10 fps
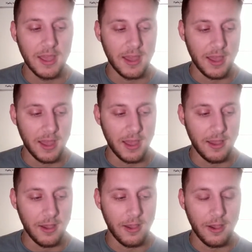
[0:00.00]

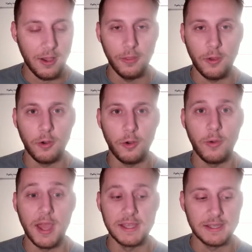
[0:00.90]
on the
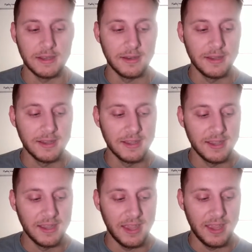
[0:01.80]
horizon
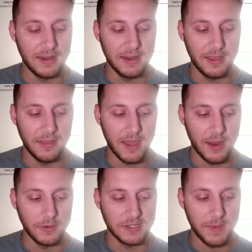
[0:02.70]
in
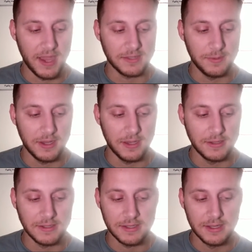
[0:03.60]
that respect,
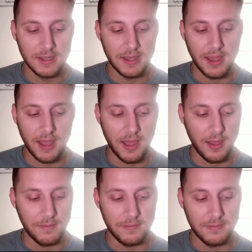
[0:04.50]
because
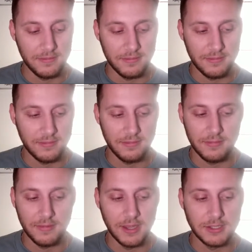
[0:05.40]

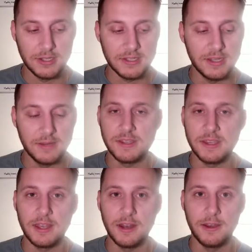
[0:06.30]
it just seems
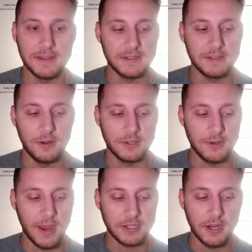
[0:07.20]
like an unnecessary
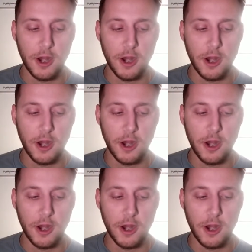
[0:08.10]
distraction.